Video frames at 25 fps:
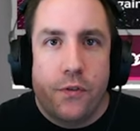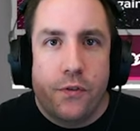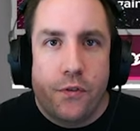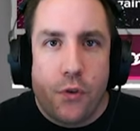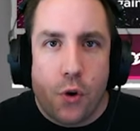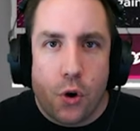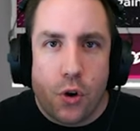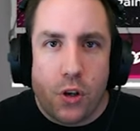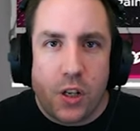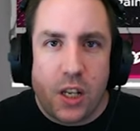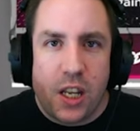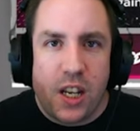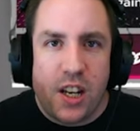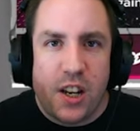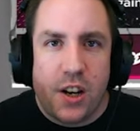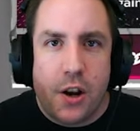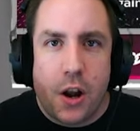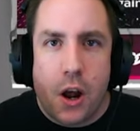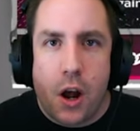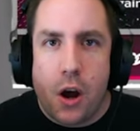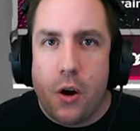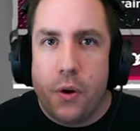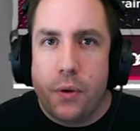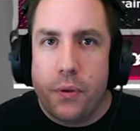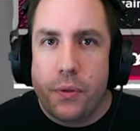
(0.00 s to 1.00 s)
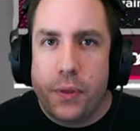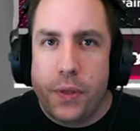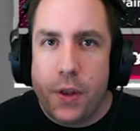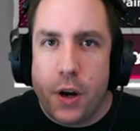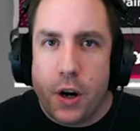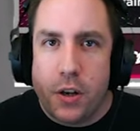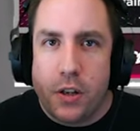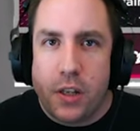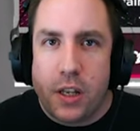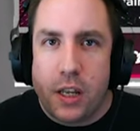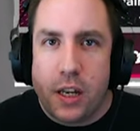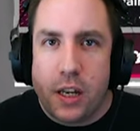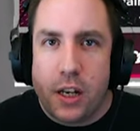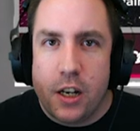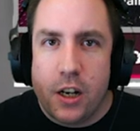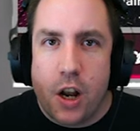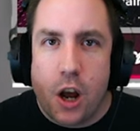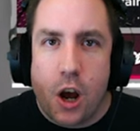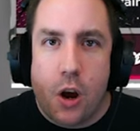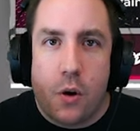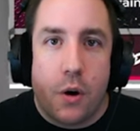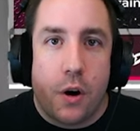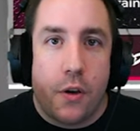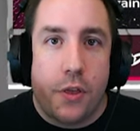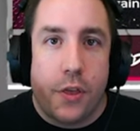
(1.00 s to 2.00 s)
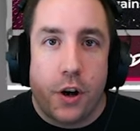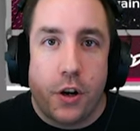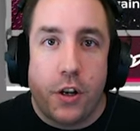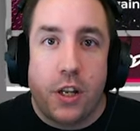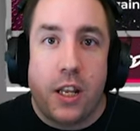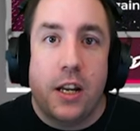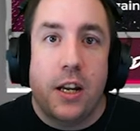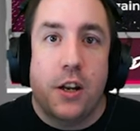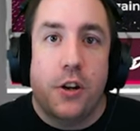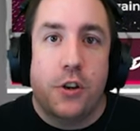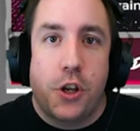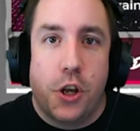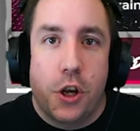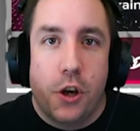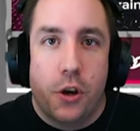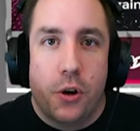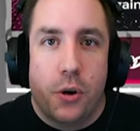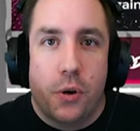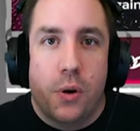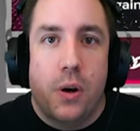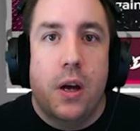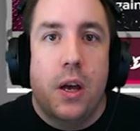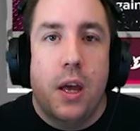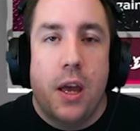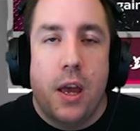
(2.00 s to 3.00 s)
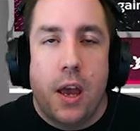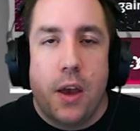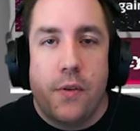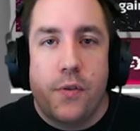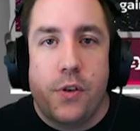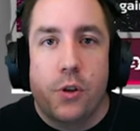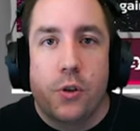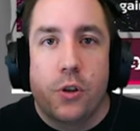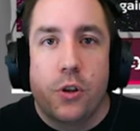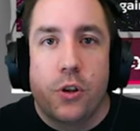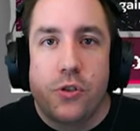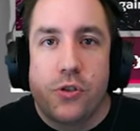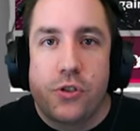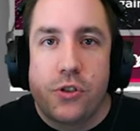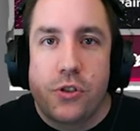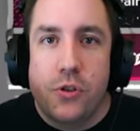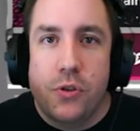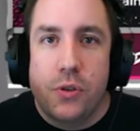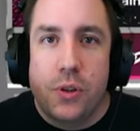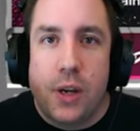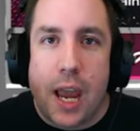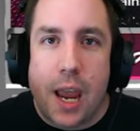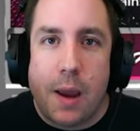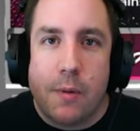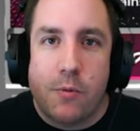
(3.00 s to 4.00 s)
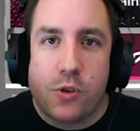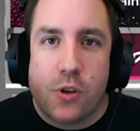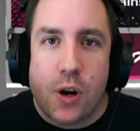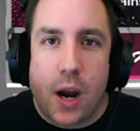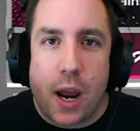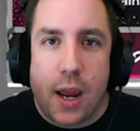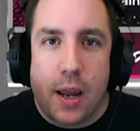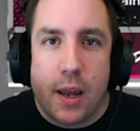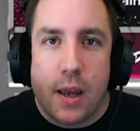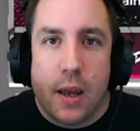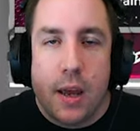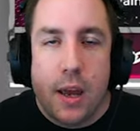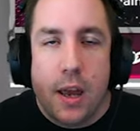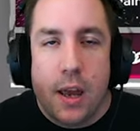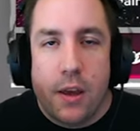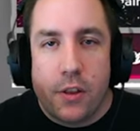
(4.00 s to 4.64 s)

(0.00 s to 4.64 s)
fourteen and oh, thirteen and oh, or thirteen and two, if you lose two games, right?